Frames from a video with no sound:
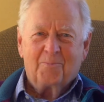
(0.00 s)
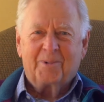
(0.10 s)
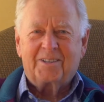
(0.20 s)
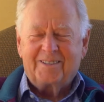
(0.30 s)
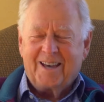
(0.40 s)

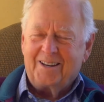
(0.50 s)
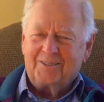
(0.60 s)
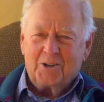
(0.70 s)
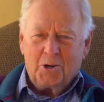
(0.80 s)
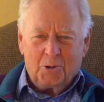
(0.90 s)
But then
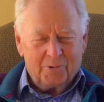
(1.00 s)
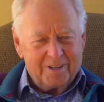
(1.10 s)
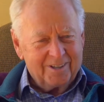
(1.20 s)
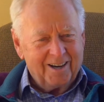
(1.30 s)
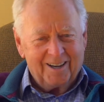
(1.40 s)
we
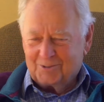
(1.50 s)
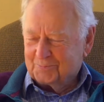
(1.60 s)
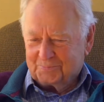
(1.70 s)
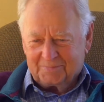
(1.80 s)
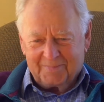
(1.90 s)
thought,
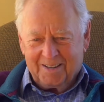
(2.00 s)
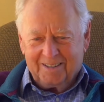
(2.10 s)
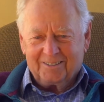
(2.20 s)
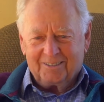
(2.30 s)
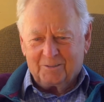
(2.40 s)

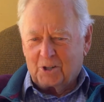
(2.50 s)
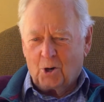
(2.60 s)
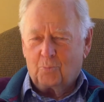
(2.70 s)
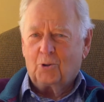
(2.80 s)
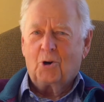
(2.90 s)
we'll
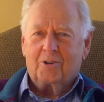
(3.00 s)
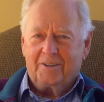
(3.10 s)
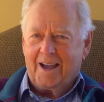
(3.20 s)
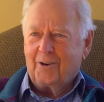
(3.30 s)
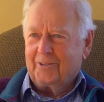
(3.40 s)
go broke on
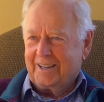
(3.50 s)
that one.